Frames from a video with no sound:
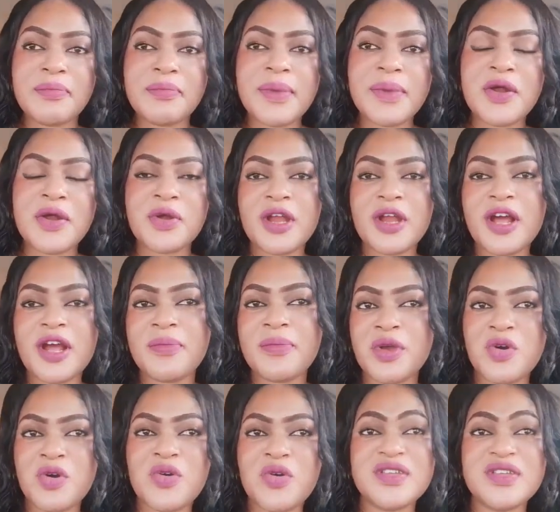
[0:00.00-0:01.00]
Mariam,
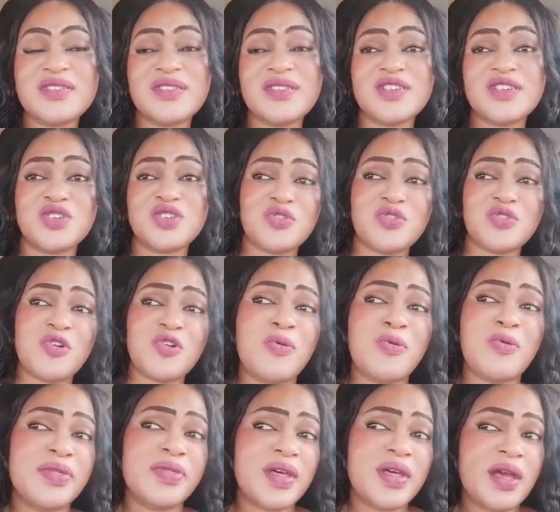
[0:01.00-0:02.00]
you're always in the
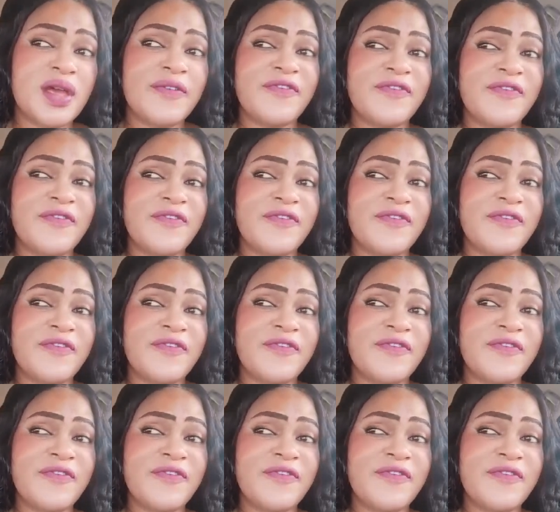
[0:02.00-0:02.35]
shop, the